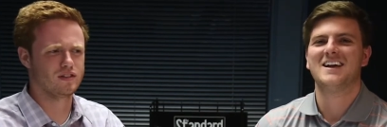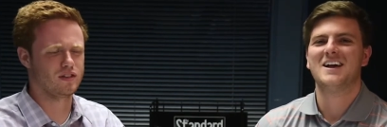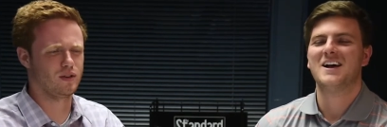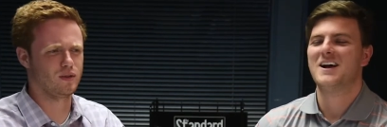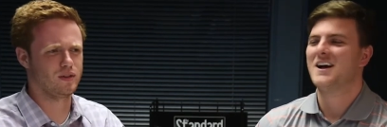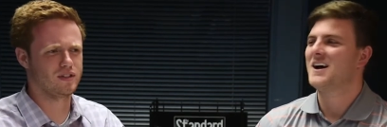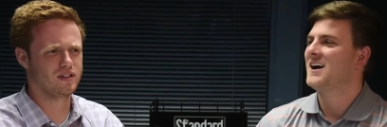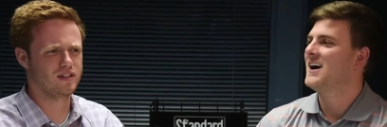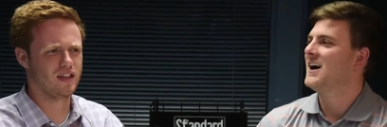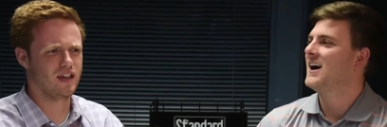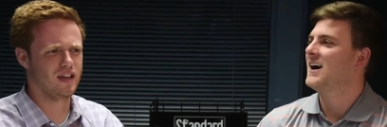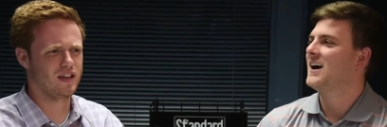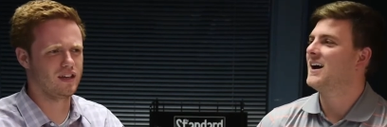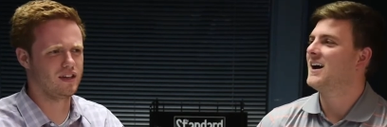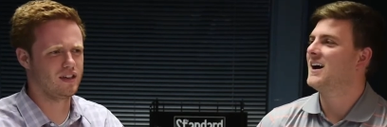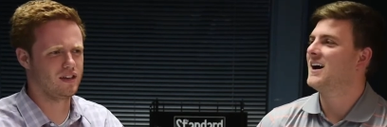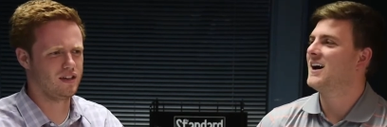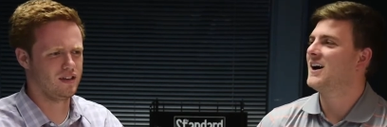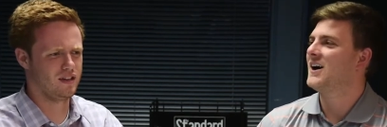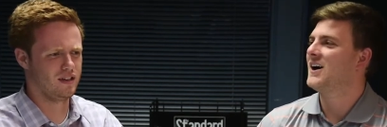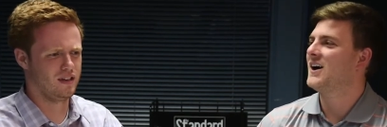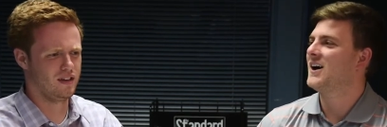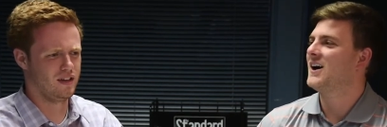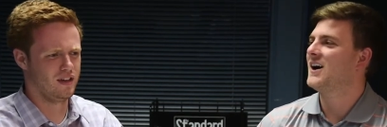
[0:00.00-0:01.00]
Speaker 1: so it's like
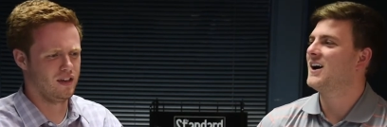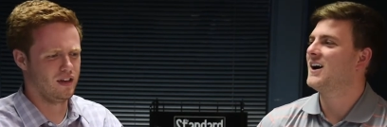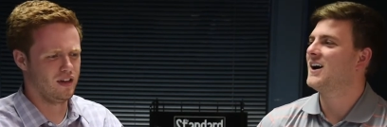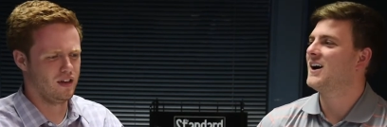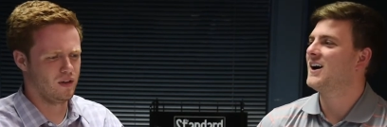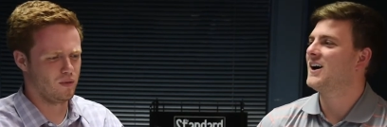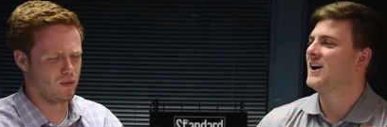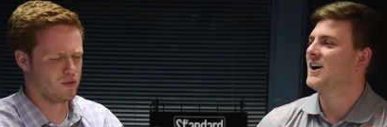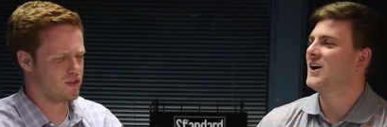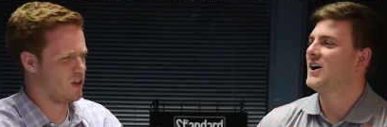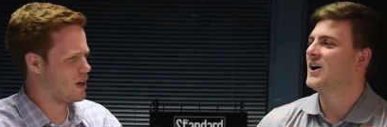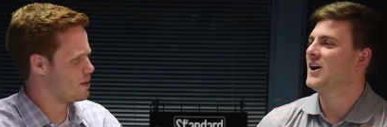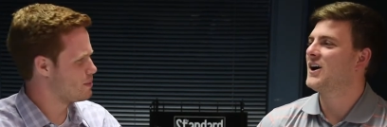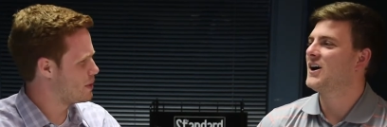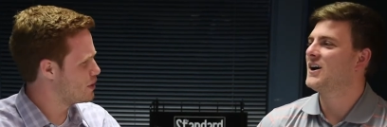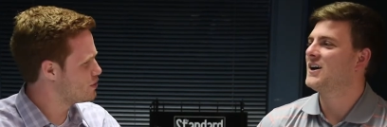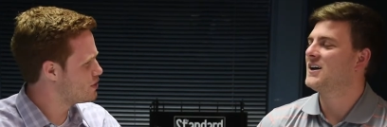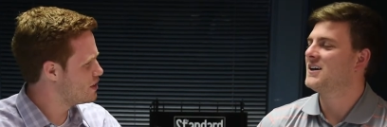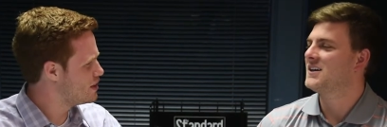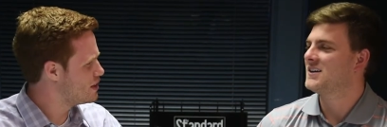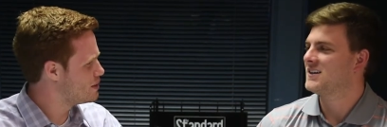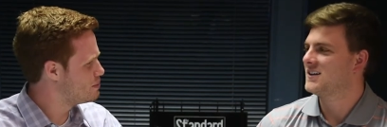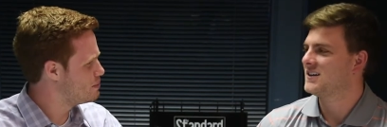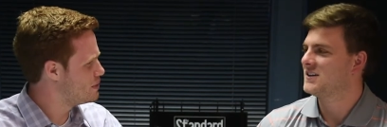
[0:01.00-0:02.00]
we're talking about
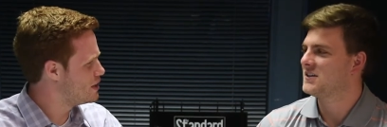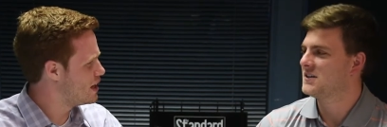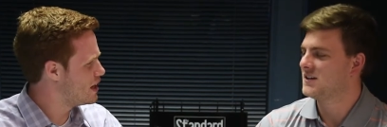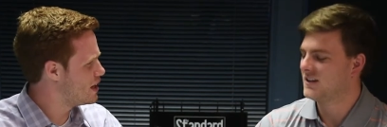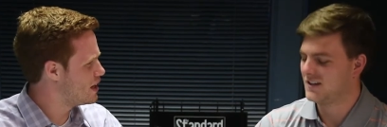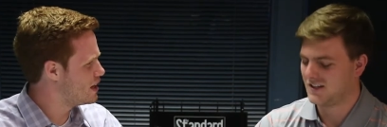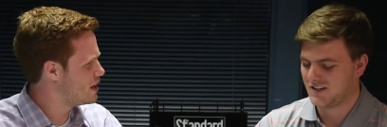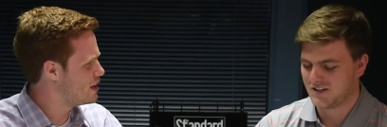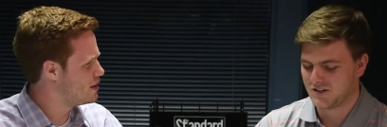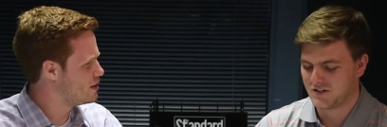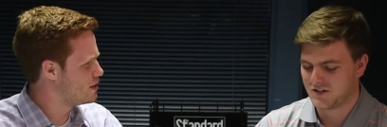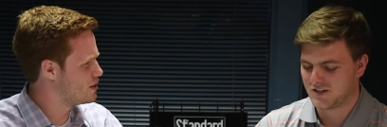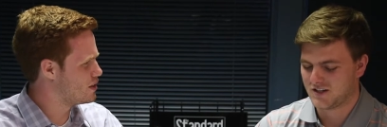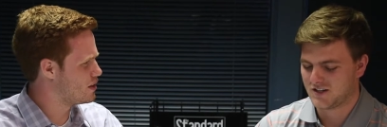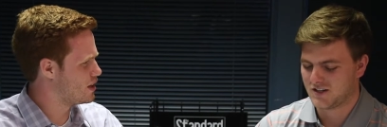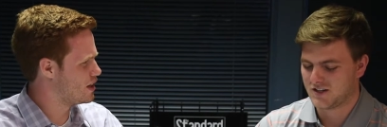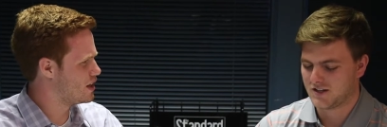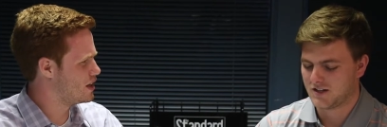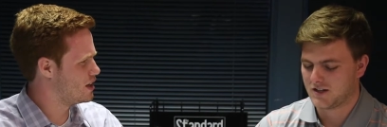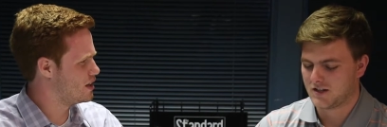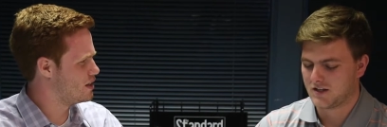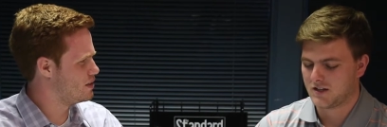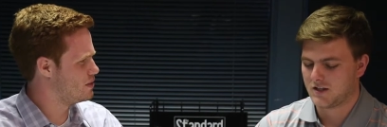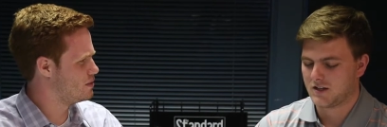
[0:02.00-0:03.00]
the NBA
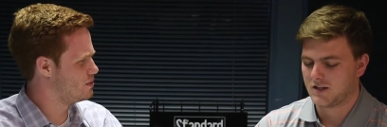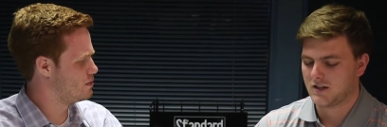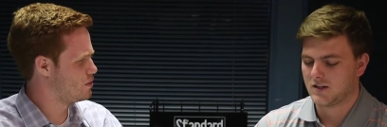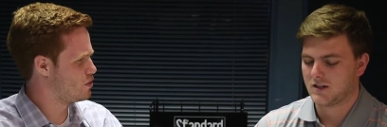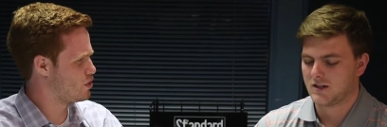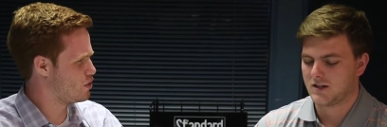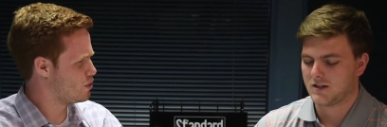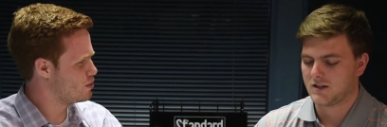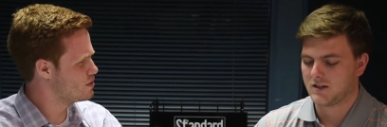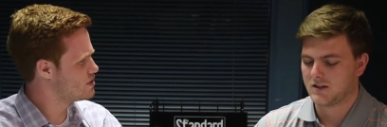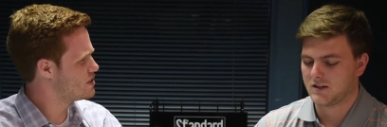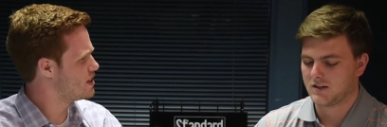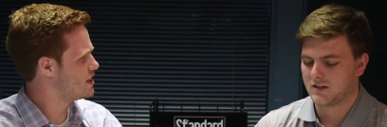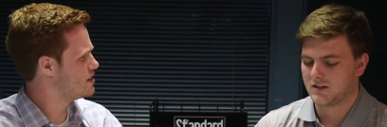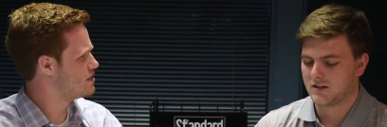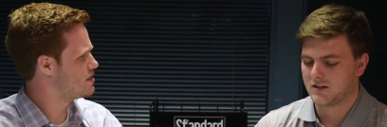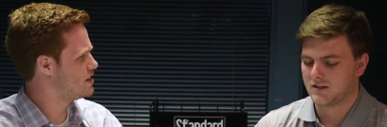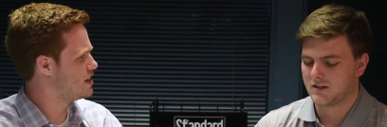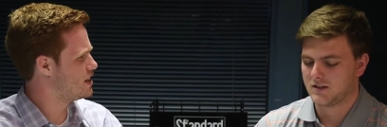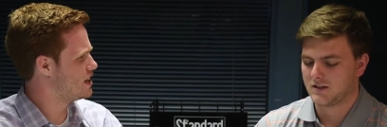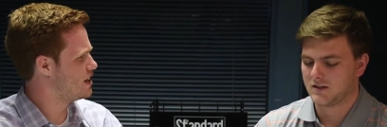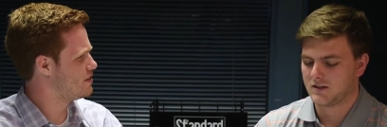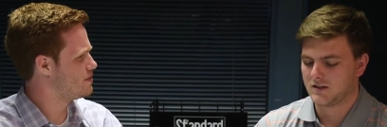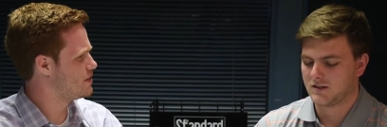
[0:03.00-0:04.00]
and Thursday's
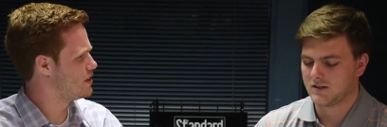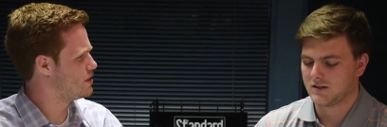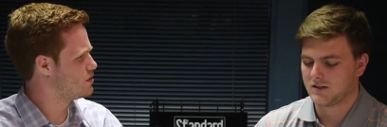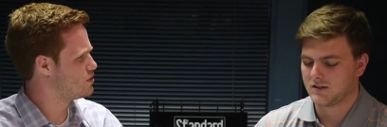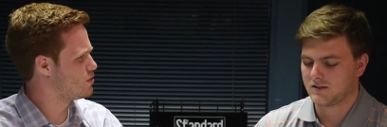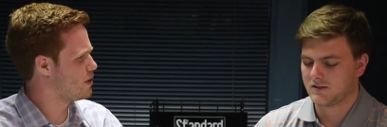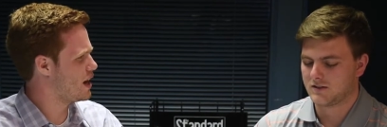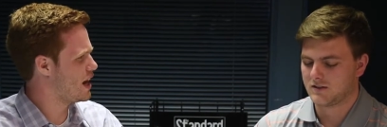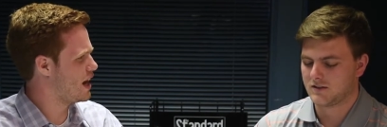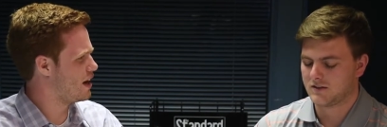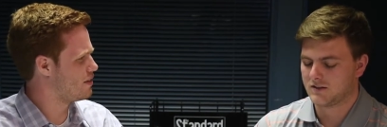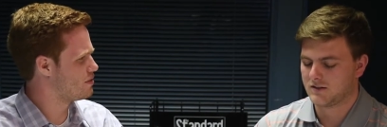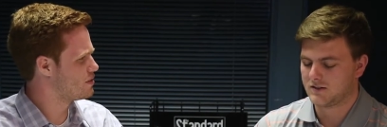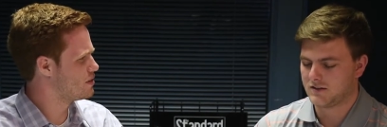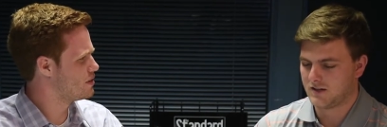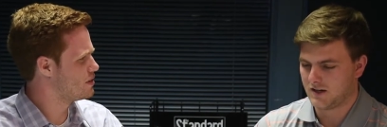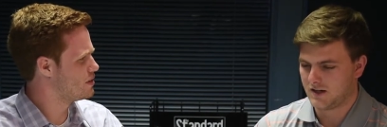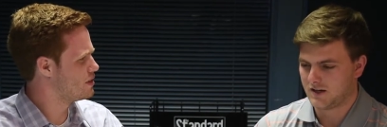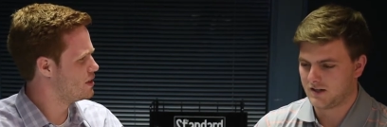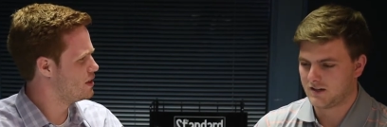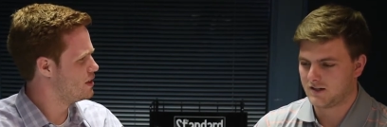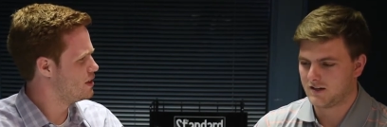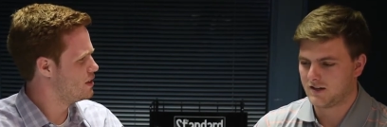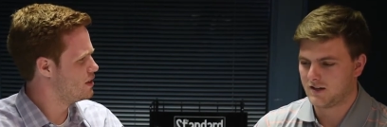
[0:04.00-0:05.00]
the NFL draft. Yeah.
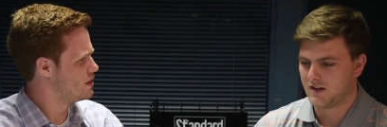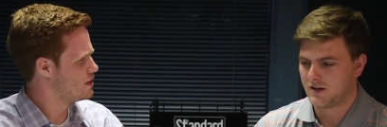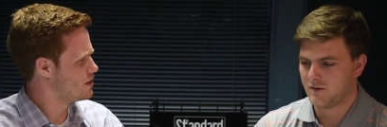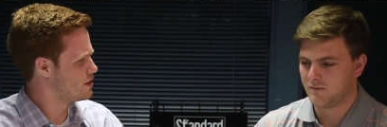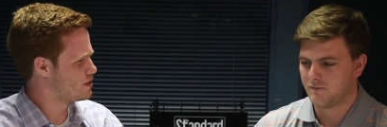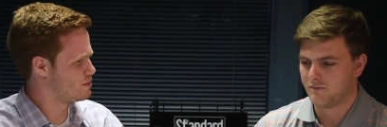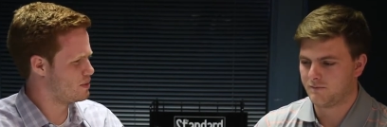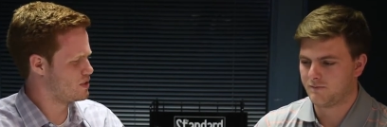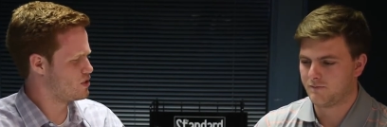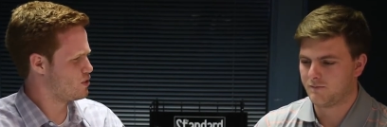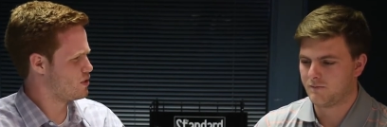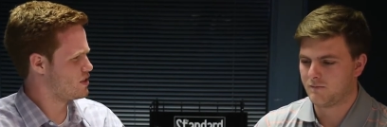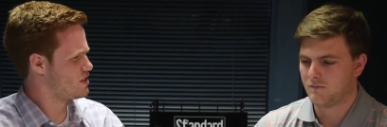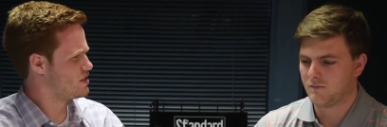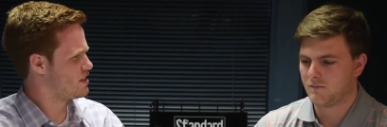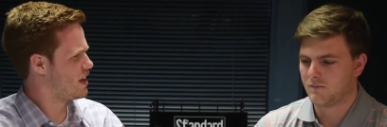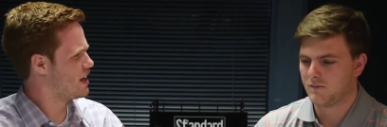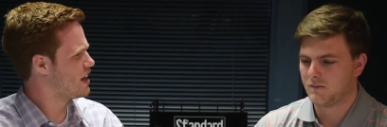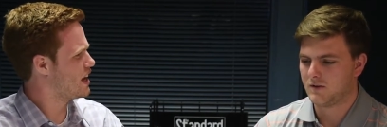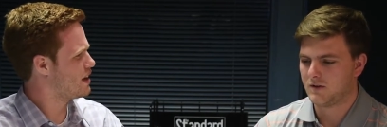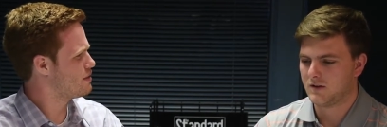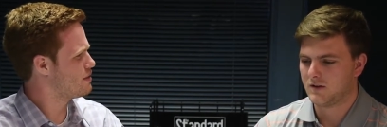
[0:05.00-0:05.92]
Does Missouri State